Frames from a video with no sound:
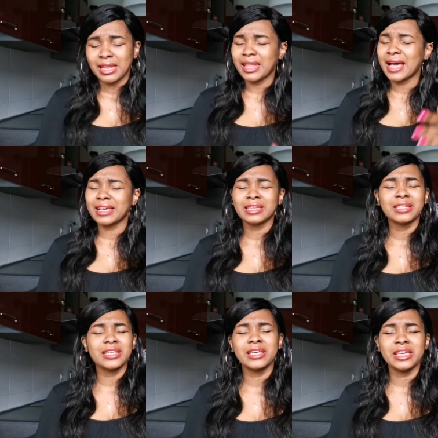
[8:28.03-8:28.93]
like a
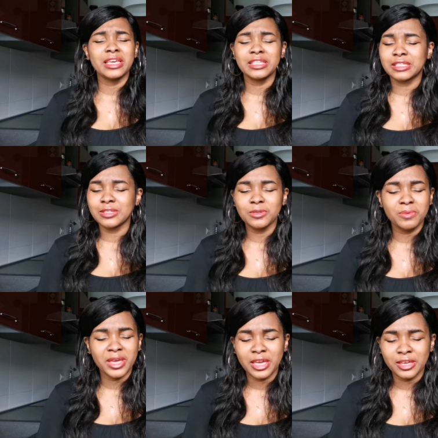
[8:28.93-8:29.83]
little
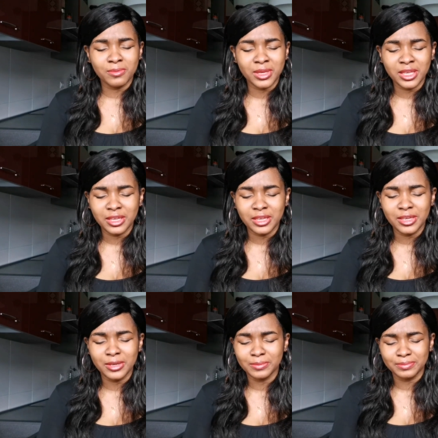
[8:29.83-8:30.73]

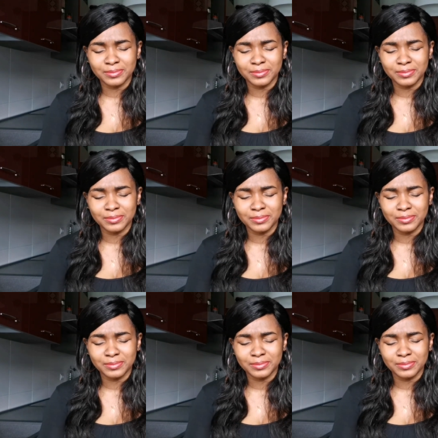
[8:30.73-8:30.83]
baby